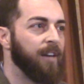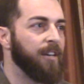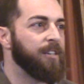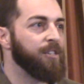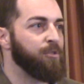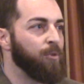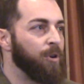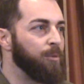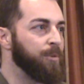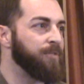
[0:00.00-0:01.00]
gun
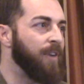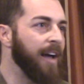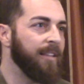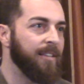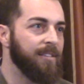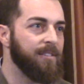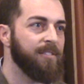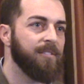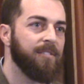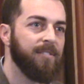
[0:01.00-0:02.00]
control was
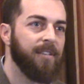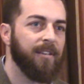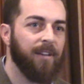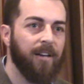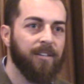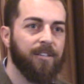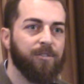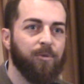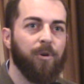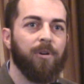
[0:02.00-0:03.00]
violence, that gun
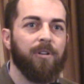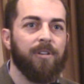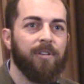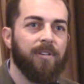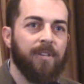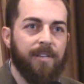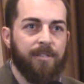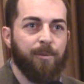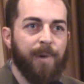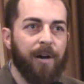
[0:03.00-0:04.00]
control
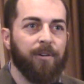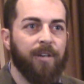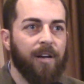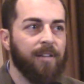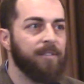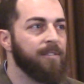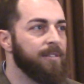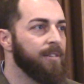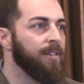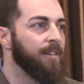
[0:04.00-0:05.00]
isn't about
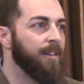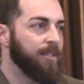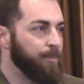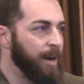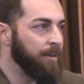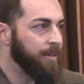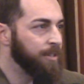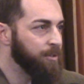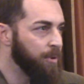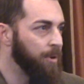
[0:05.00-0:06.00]
guns, it's about
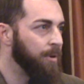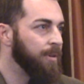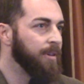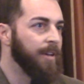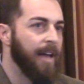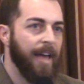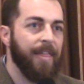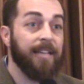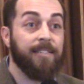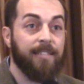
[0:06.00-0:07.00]
control,
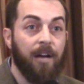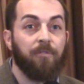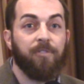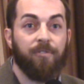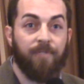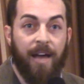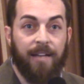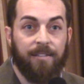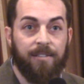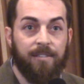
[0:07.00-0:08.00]
and that
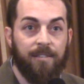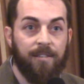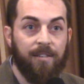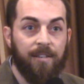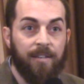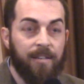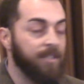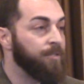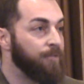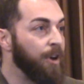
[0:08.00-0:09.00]
self-defense
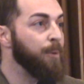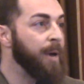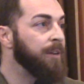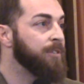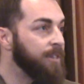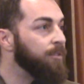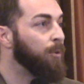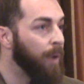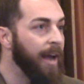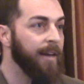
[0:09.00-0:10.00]
is a fundamental
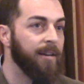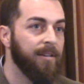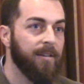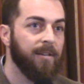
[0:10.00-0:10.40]
civil right.